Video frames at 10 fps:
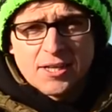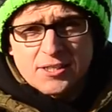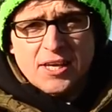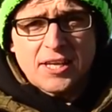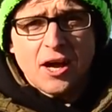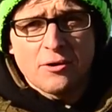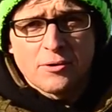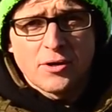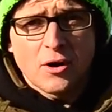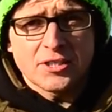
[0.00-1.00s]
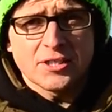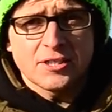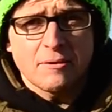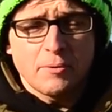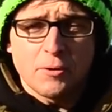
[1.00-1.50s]
So there you go, nice and
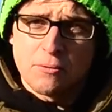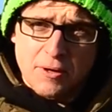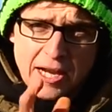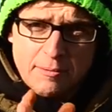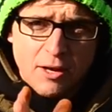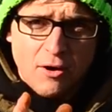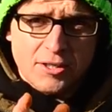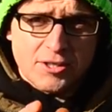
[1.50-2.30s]
simple. Keep the line